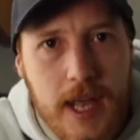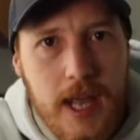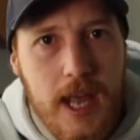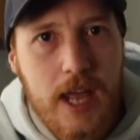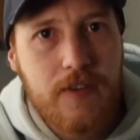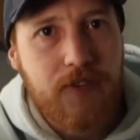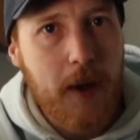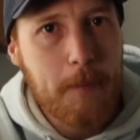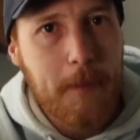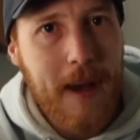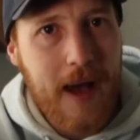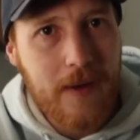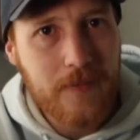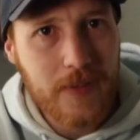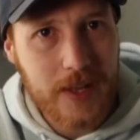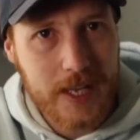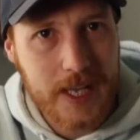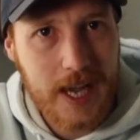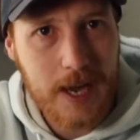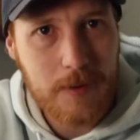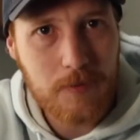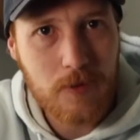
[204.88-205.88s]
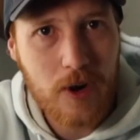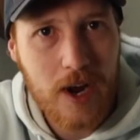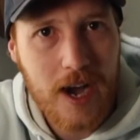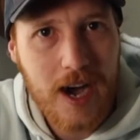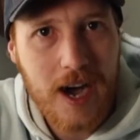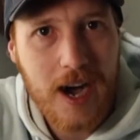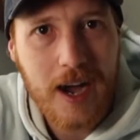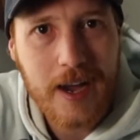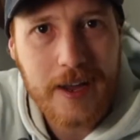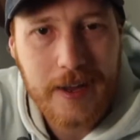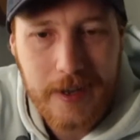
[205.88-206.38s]
If I mount the camera
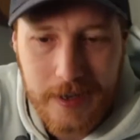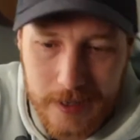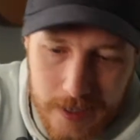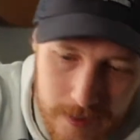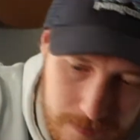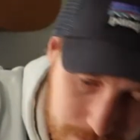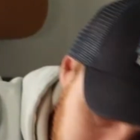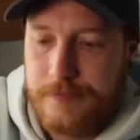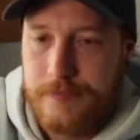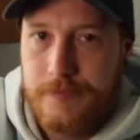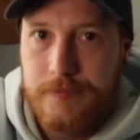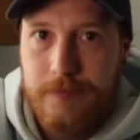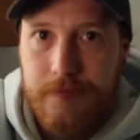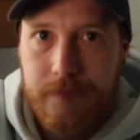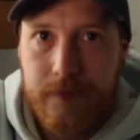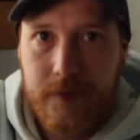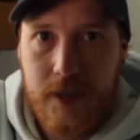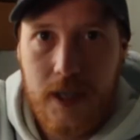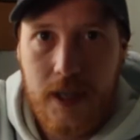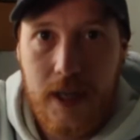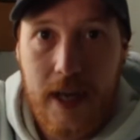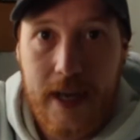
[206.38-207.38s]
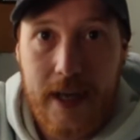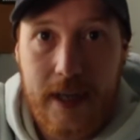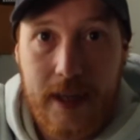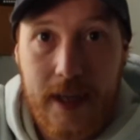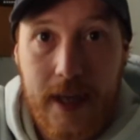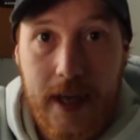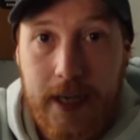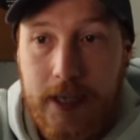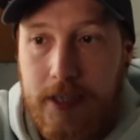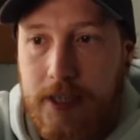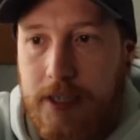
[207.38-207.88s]
higher, like
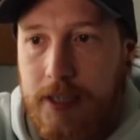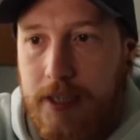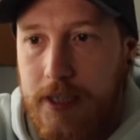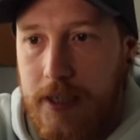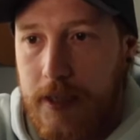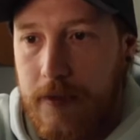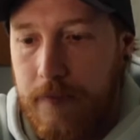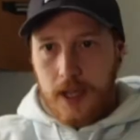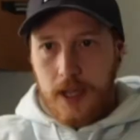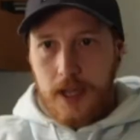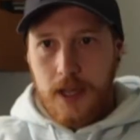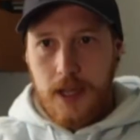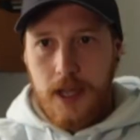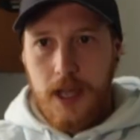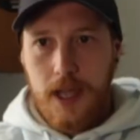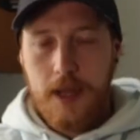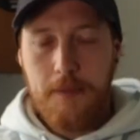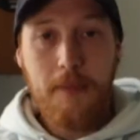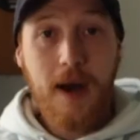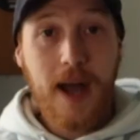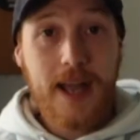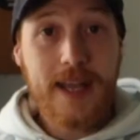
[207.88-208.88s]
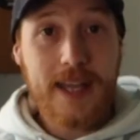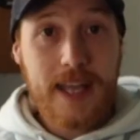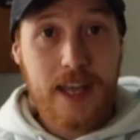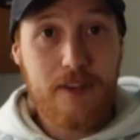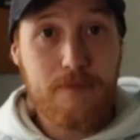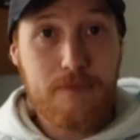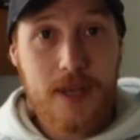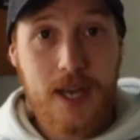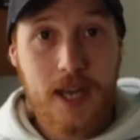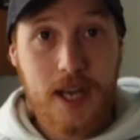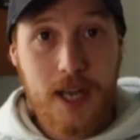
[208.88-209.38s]
this, it might
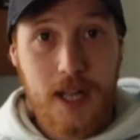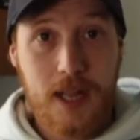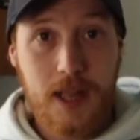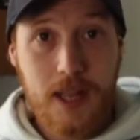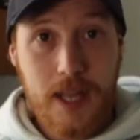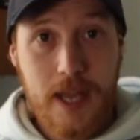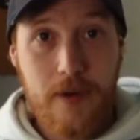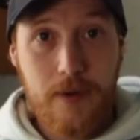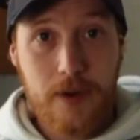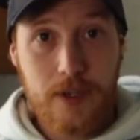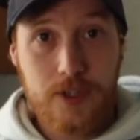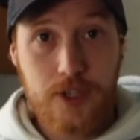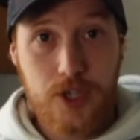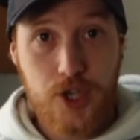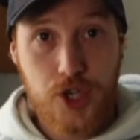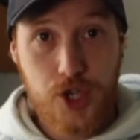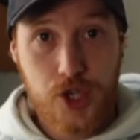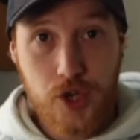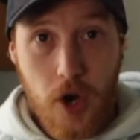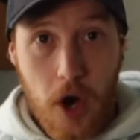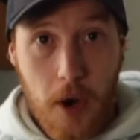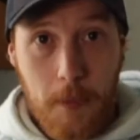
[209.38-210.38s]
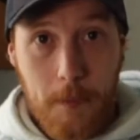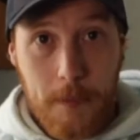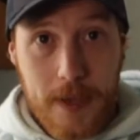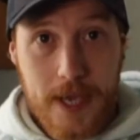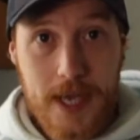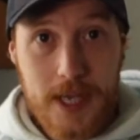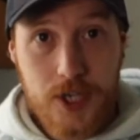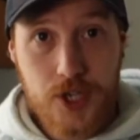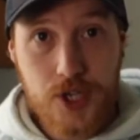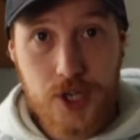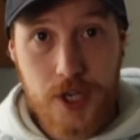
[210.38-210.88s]
give me a clearer to shot
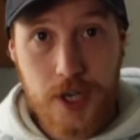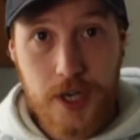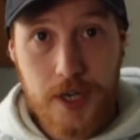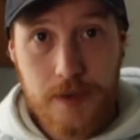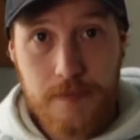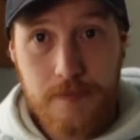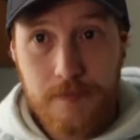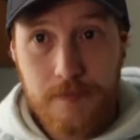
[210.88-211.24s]
picture.